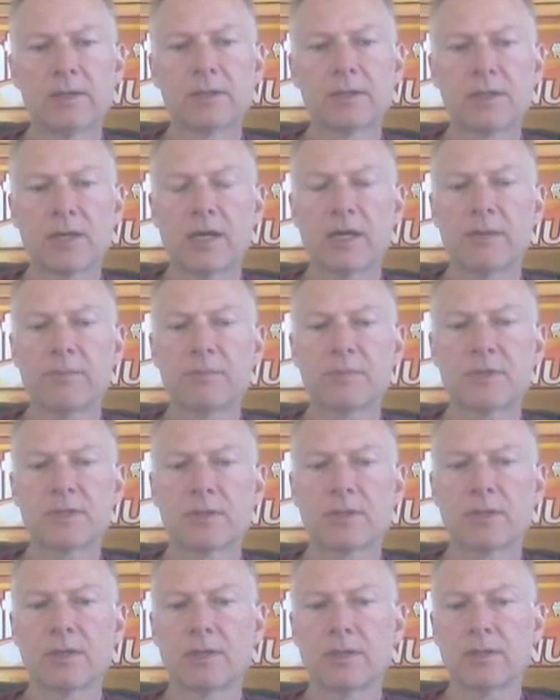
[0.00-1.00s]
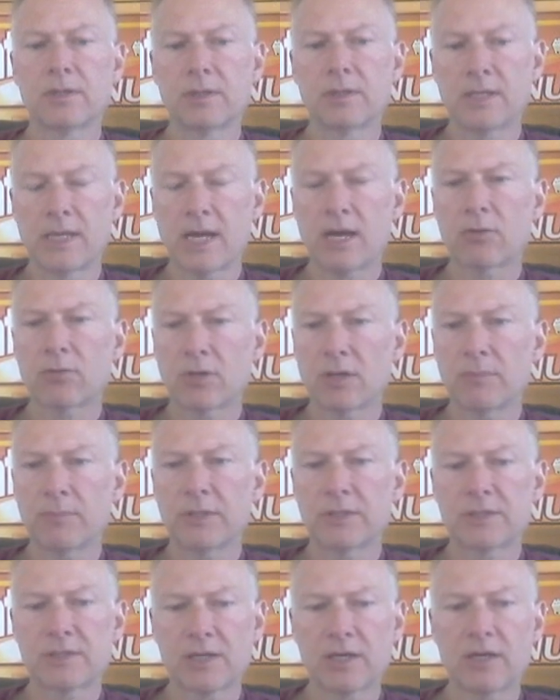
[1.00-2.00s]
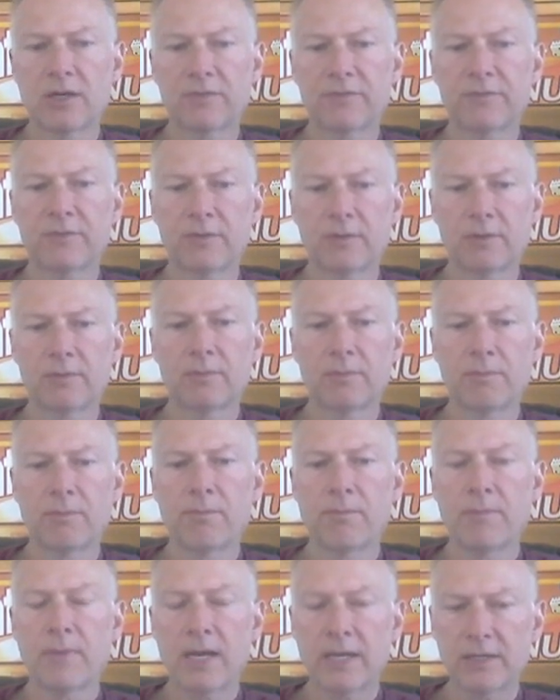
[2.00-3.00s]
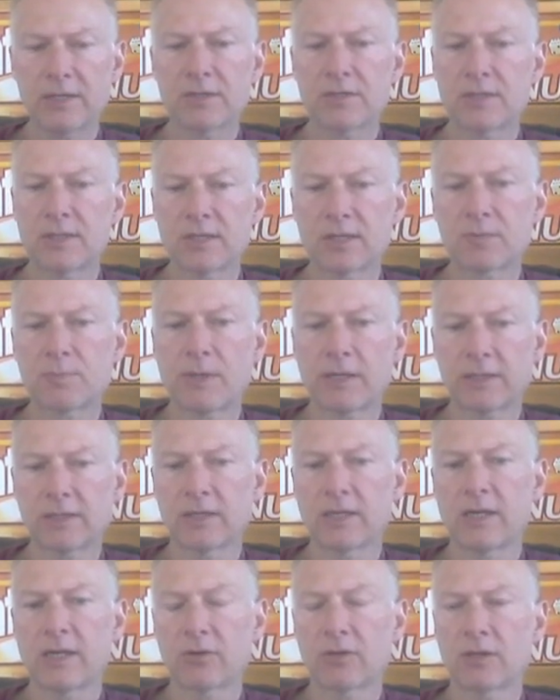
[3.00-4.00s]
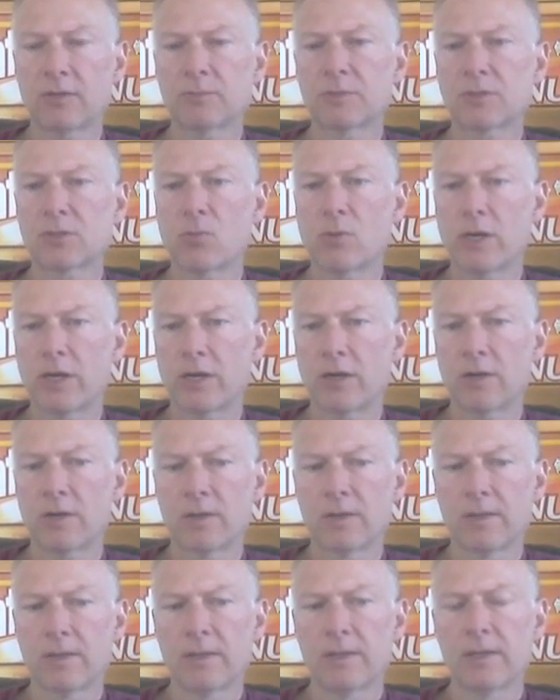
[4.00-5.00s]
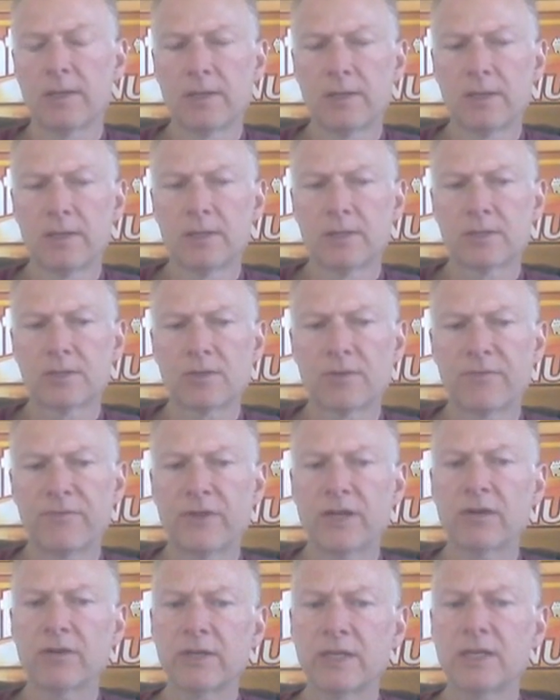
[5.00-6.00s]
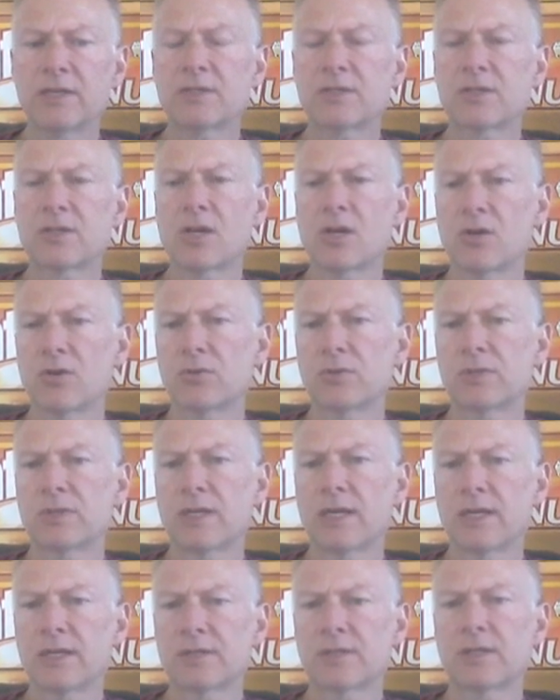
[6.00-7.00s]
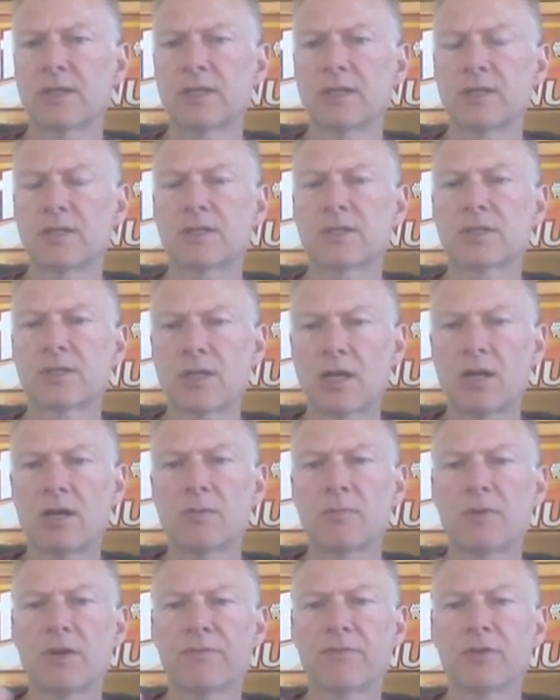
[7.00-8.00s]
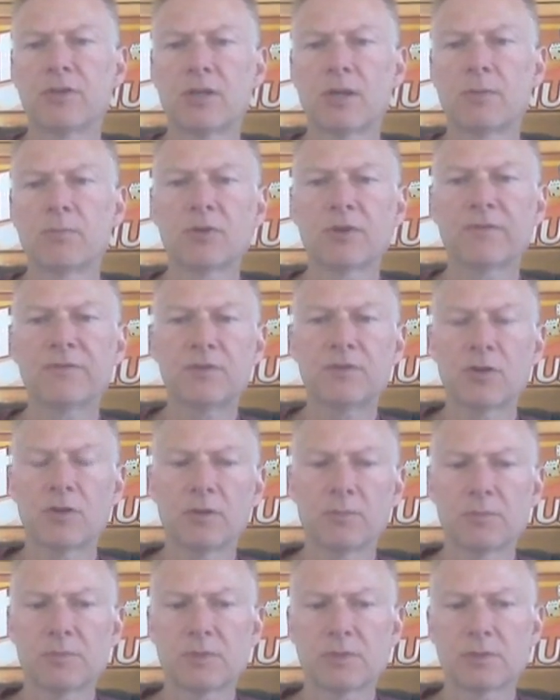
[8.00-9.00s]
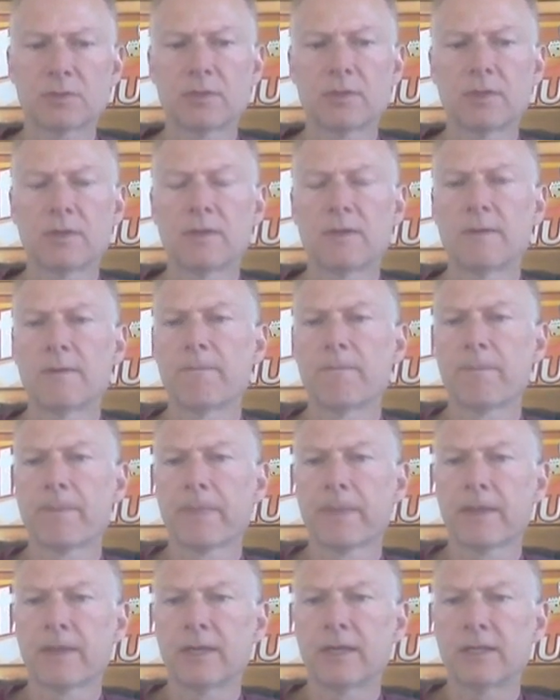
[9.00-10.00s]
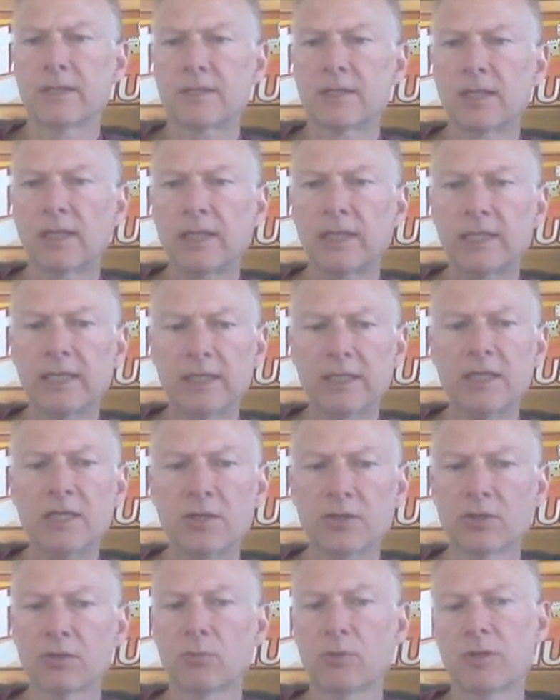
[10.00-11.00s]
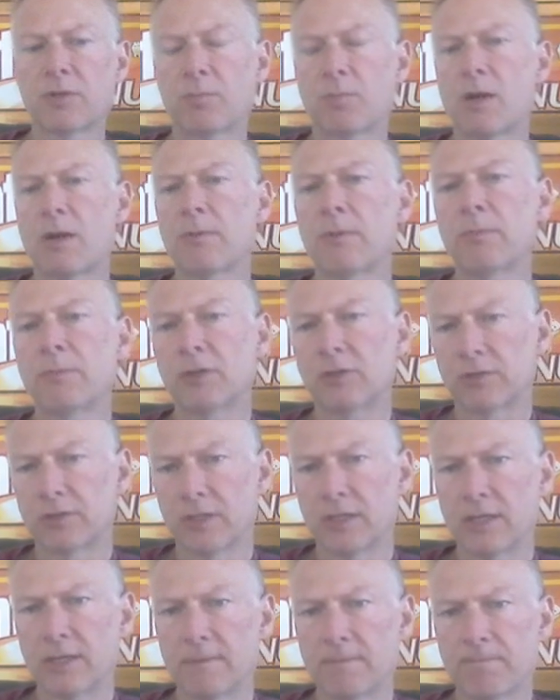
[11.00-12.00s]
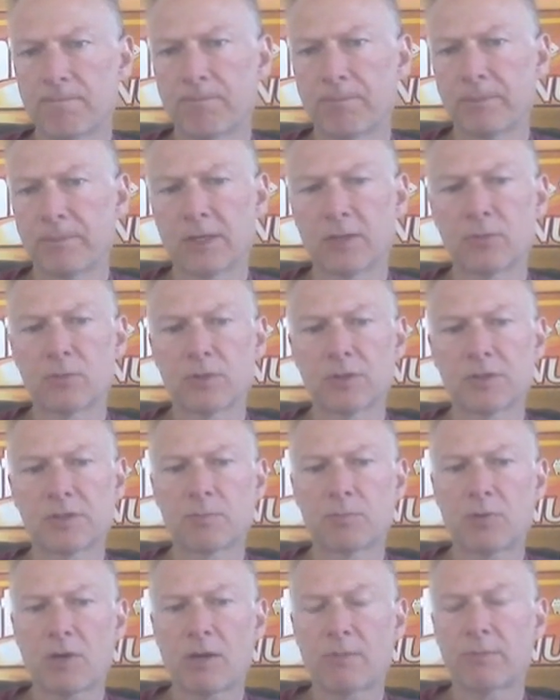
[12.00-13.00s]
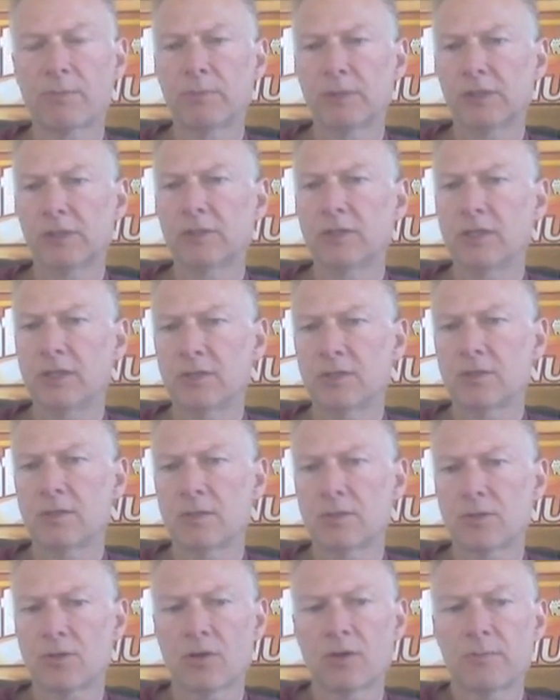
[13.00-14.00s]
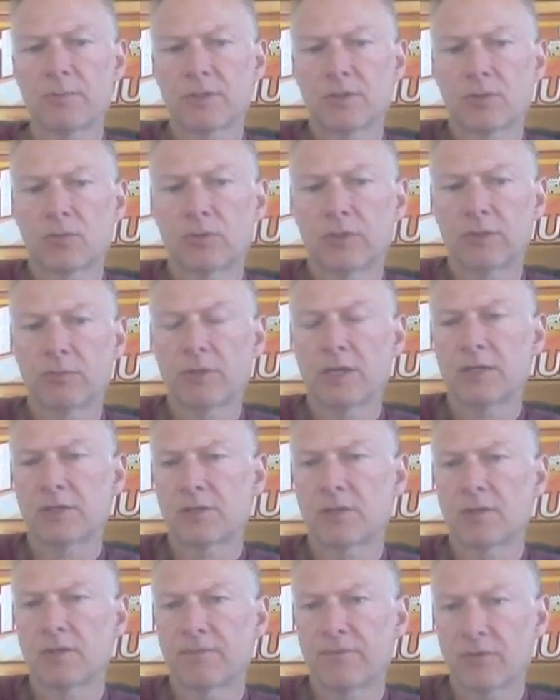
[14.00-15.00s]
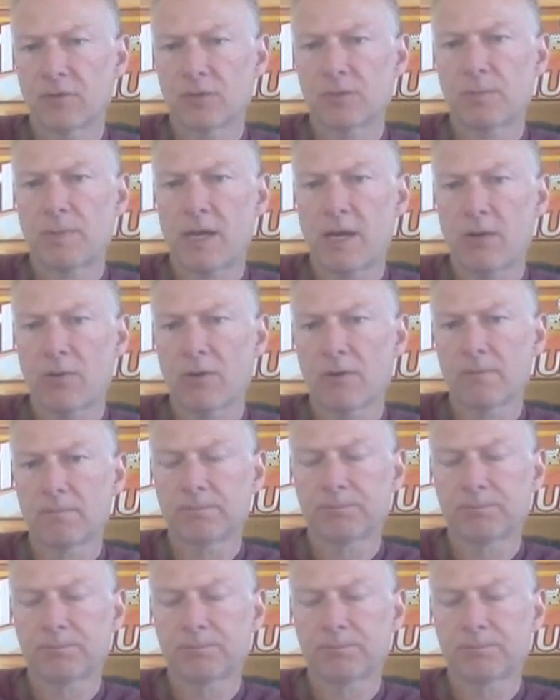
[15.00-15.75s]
times the outcome itself minus the expected outcome squared. So variance goes as a sum of a number of terms. It's linear with probability. In other words, the probability term is only raised to the first power.